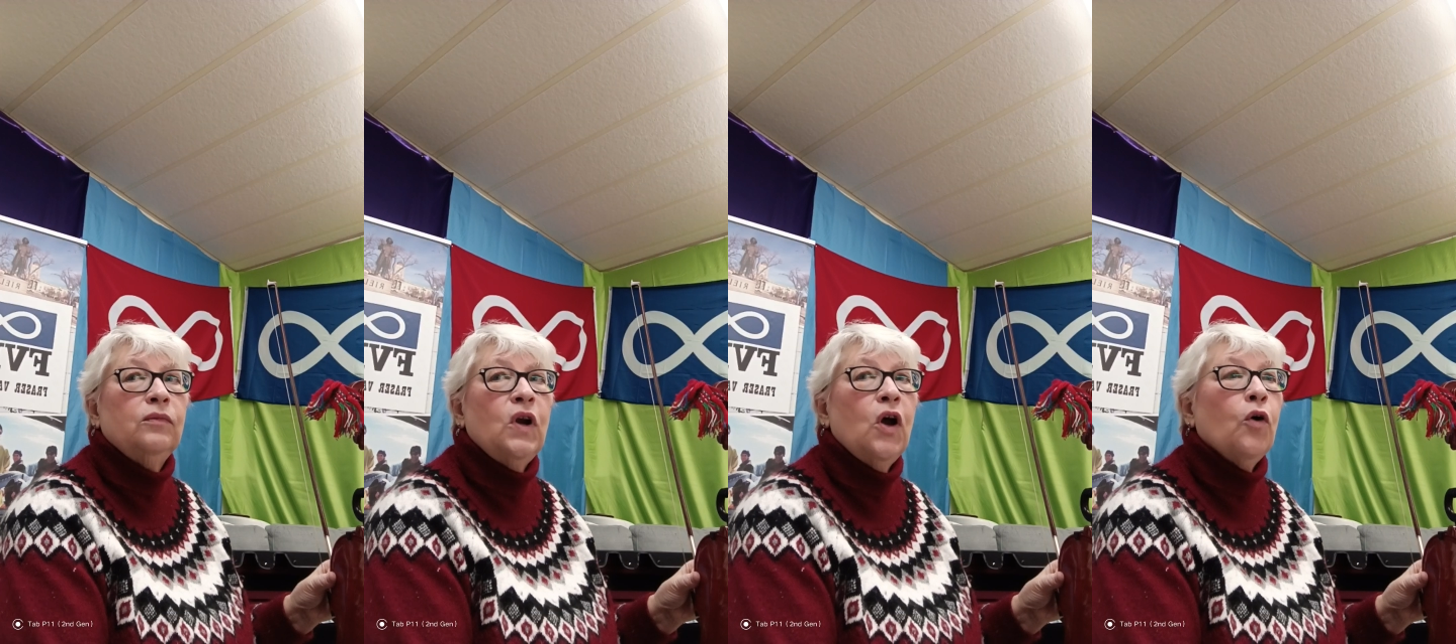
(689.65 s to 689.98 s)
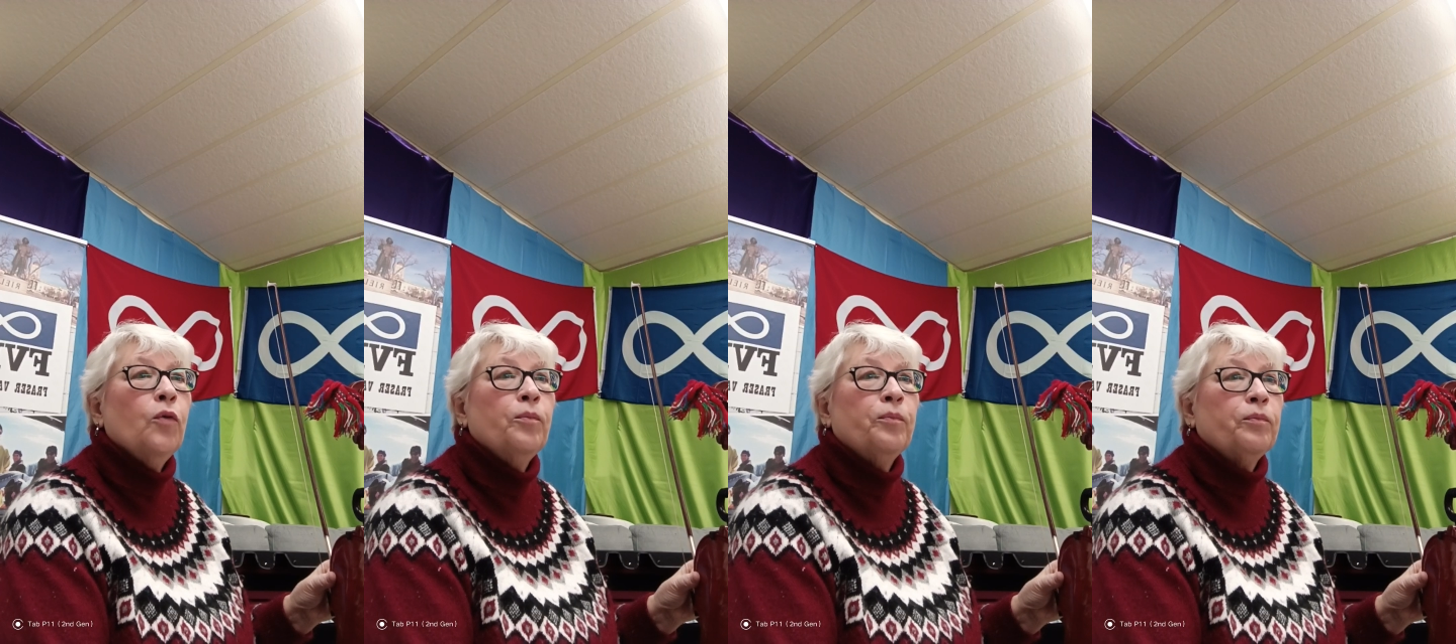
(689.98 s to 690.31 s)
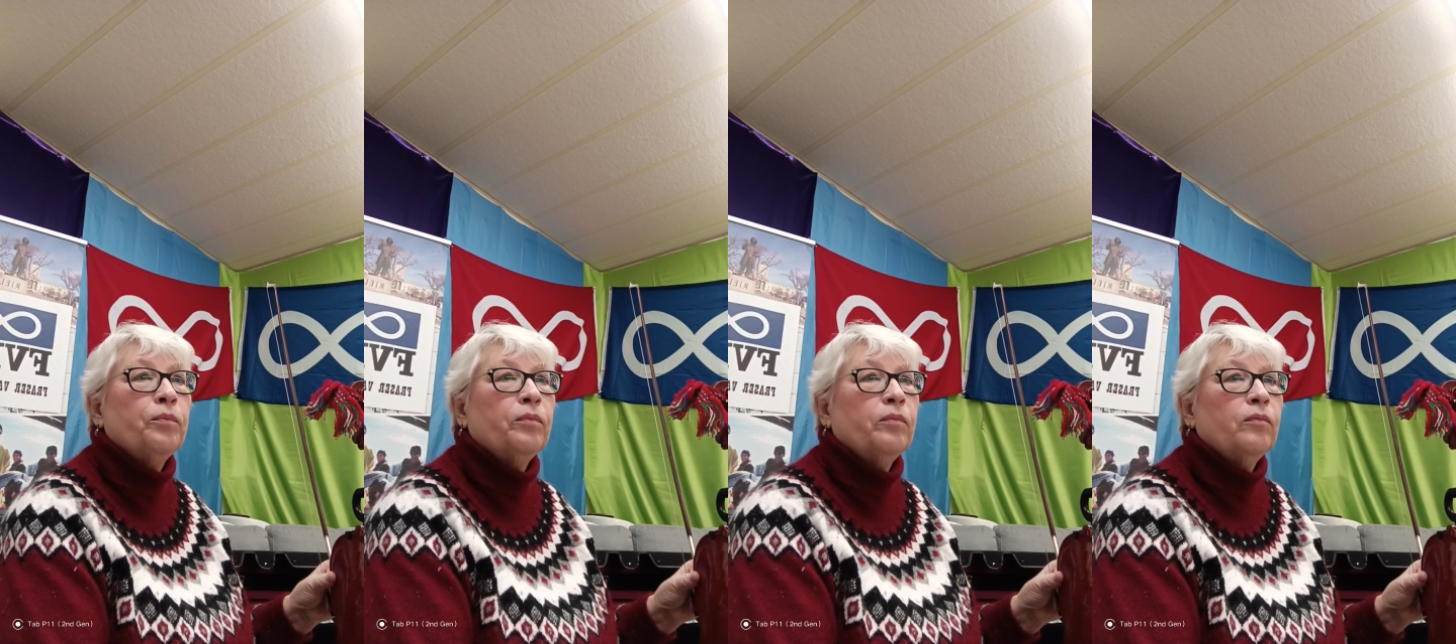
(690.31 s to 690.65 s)
No,
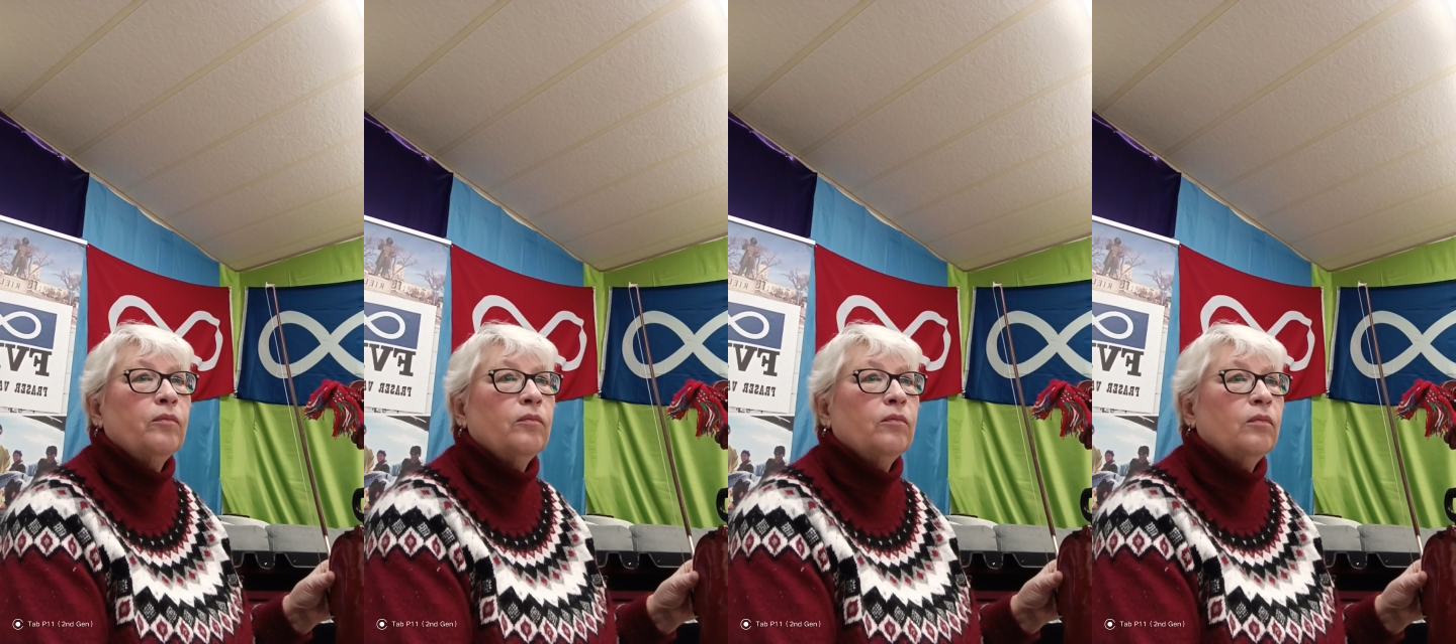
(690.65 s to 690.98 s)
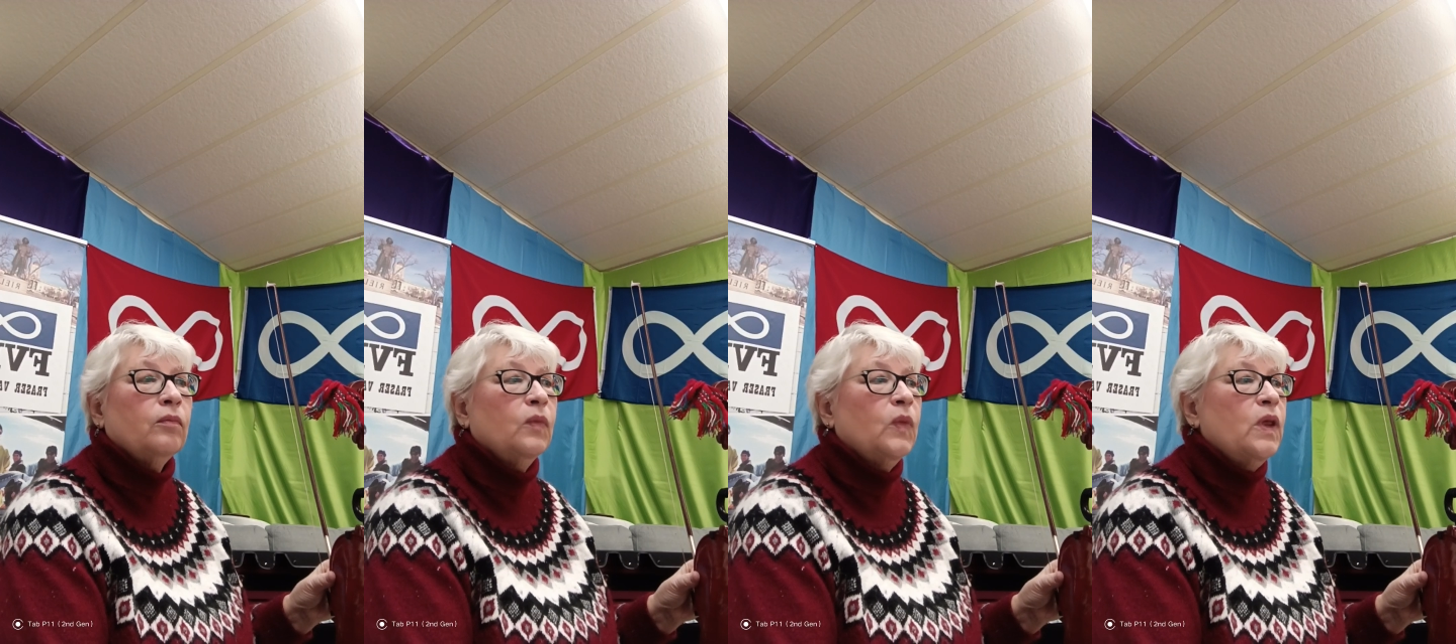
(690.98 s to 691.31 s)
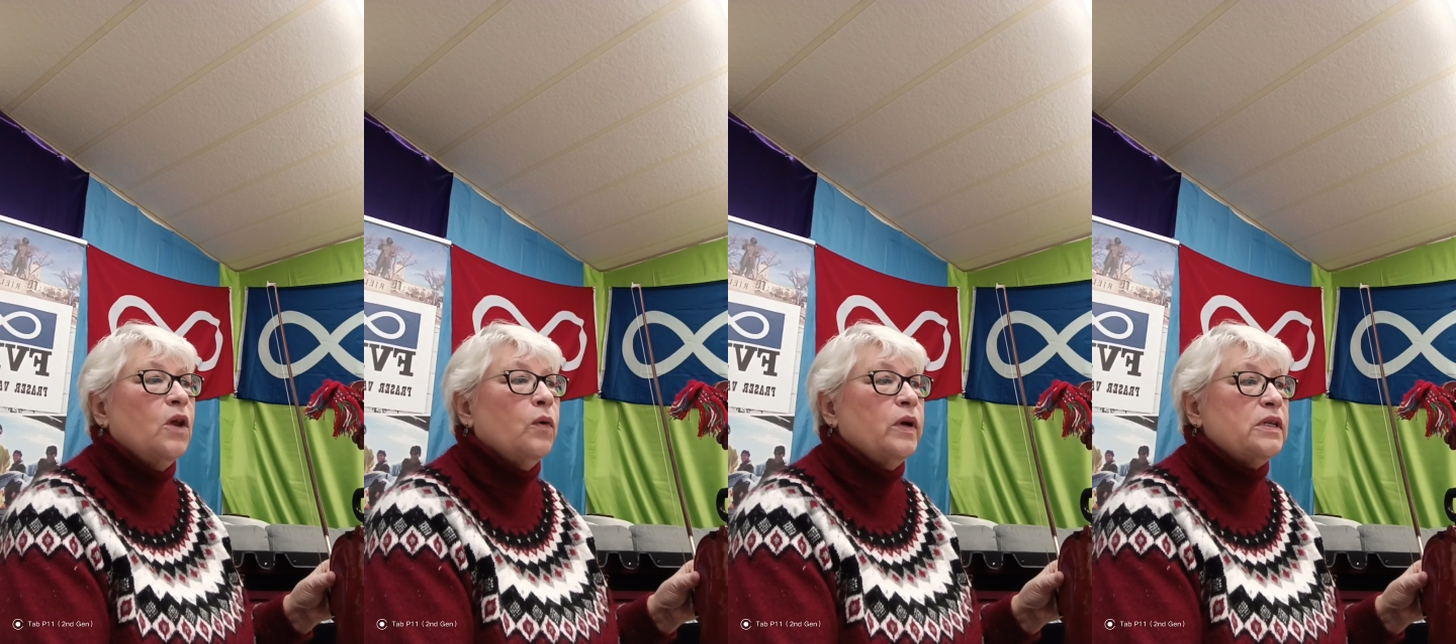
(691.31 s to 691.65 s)

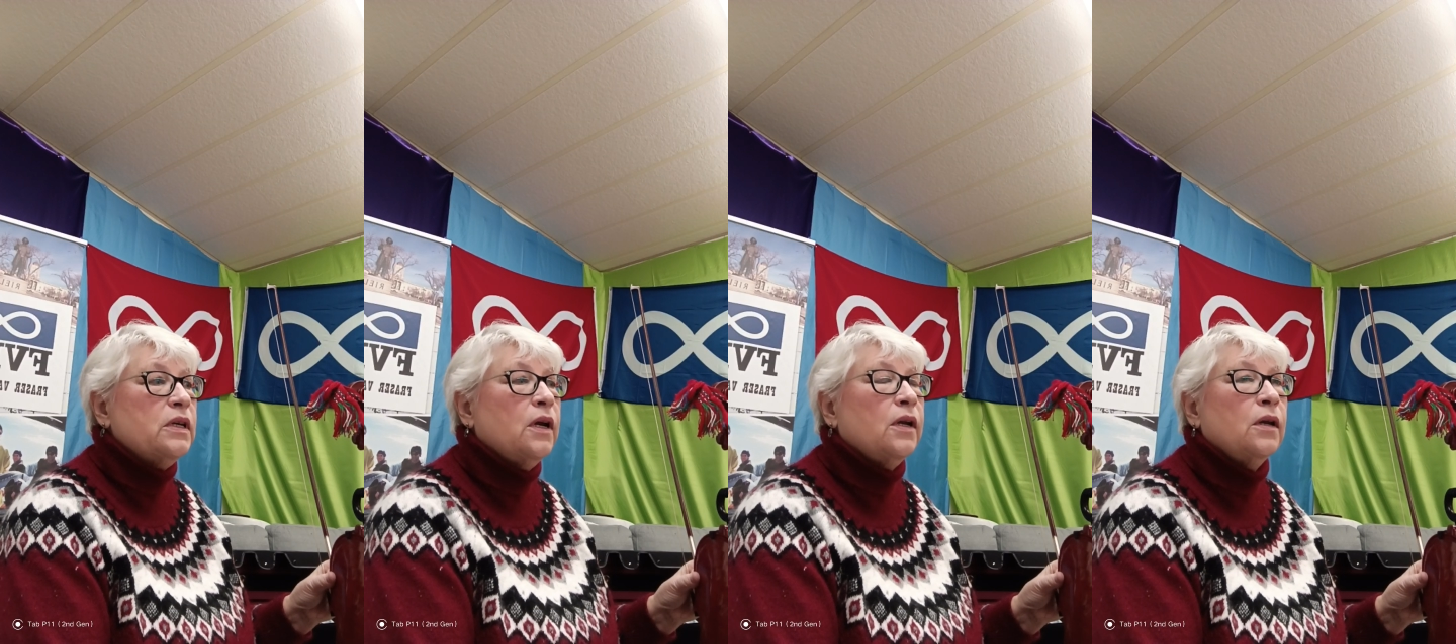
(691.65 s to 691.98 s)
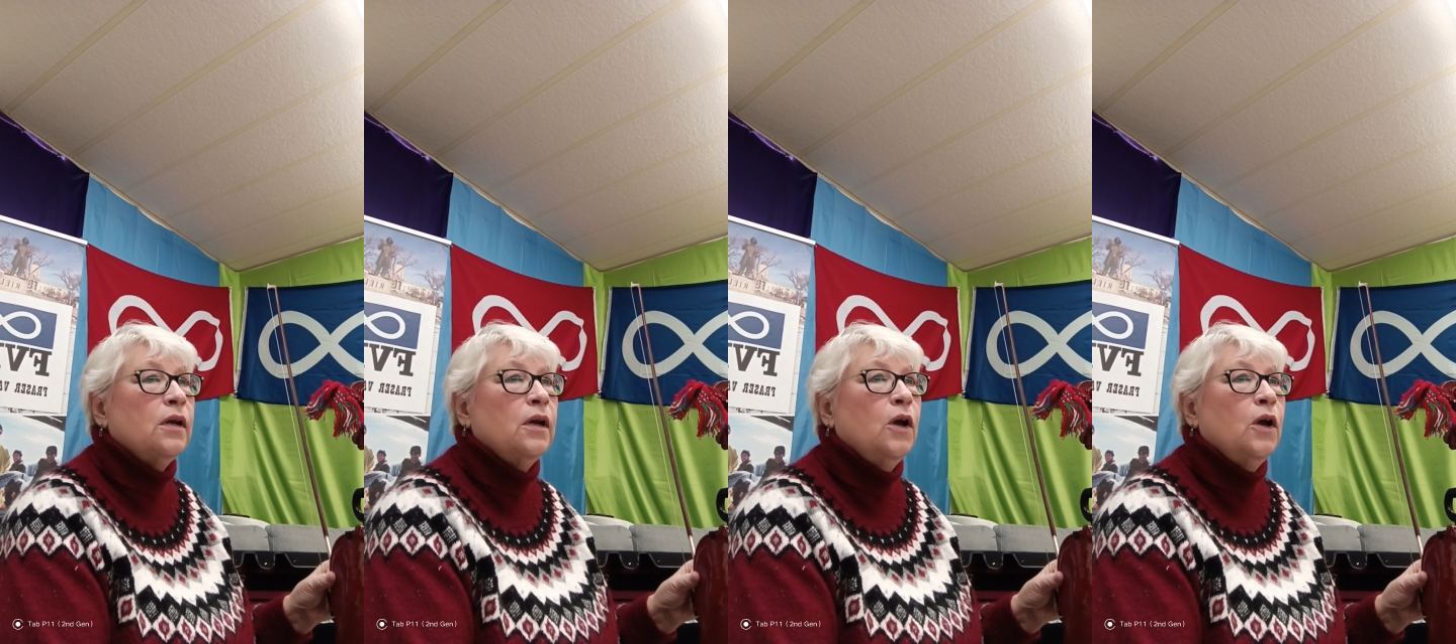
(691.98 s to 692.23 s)
there is none,